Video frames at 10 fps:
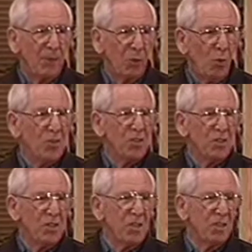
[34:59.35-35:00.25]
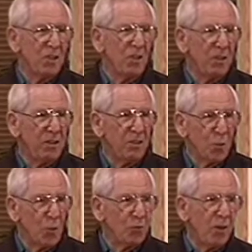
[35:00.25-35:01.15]
always suggesting ideas,
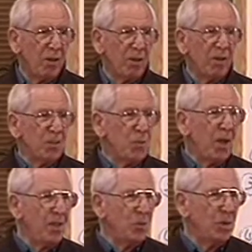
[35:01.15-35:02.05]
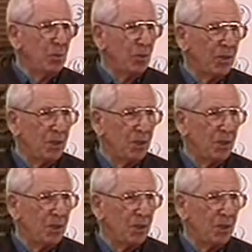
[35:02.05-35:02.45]
always running things past people.